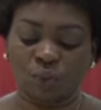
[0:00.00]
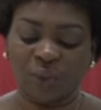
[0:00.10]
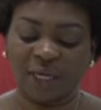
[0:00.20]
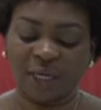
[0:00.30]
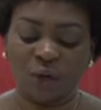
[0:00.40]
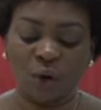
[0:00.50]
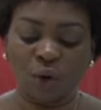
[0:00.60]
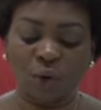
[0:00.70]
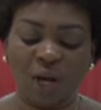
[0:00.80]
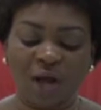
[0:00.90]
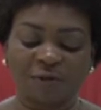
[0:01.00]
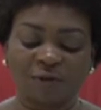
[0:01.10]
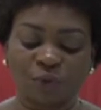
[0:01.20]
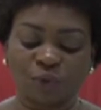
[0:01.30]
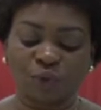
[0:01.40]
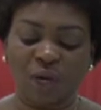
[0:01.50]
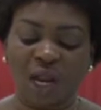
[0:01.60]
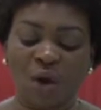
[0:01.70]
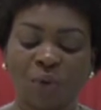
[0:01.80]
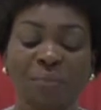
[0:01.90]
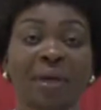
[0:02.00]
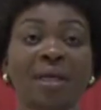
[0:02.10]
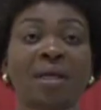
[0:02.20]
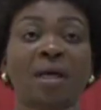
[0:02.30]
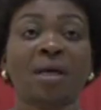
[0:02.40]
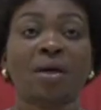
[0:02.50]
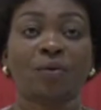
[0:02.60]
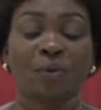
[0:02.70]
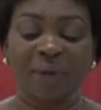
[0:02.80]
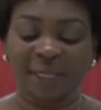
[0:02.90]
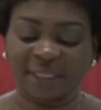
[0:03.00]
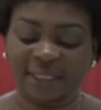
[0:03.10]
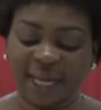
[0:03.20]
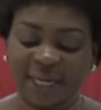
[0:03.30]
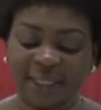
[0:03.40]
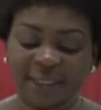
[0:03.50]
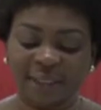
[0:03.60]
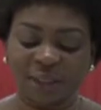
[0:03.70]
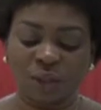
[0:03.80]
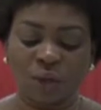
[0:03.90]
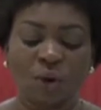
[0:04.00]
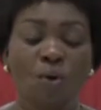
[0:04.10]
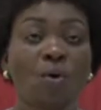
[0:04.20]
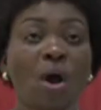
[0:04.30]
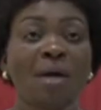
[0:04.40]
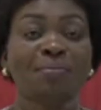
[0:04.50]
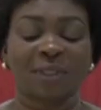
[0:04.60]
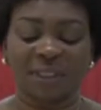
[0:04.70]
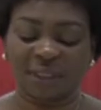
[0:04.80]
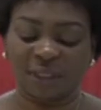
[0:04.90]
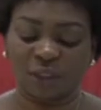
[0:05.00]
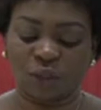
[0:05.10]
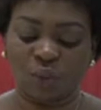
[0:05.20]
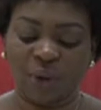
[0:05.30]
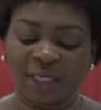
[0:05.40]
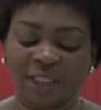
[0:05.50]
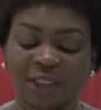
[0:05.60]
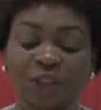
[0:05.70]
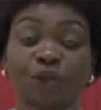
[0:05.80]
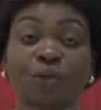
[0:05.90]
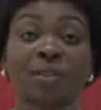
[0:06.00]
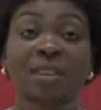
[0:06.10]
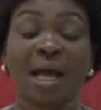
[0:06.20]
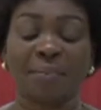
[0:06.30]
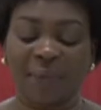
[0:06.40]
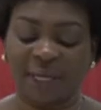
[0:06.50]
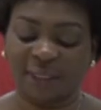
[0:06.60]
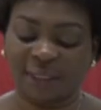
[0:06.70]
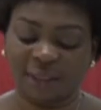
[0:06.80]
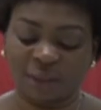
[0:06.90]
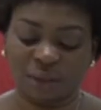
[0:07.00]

We can no longer afford to allow women remain silent or absent where decisions are made.